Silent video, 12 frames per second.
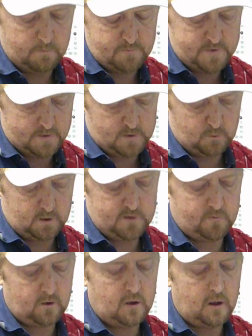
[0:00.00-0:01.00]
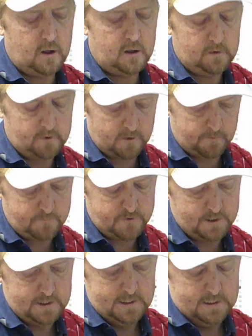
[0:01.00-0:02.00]
This works for all herbs.
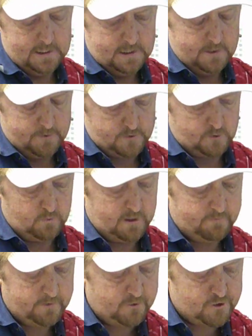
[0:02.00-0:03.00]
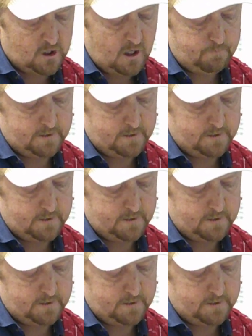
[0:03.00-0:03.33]
So whenever you're chopping